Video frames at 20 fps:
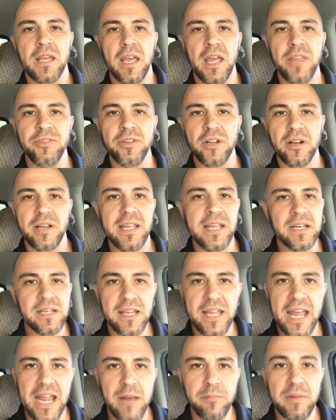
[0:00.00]
and their
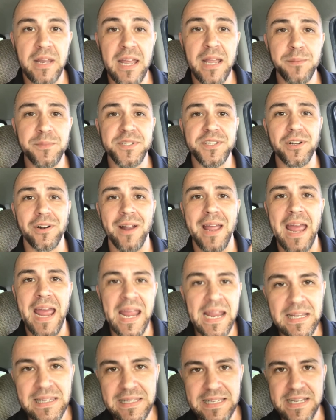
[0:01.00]
in-game names, they're
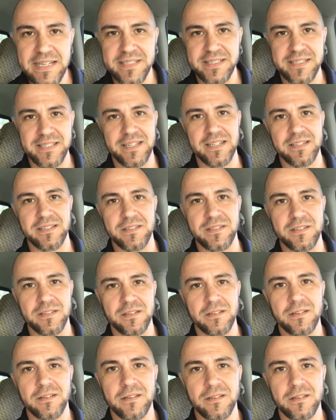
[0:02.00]
aliases.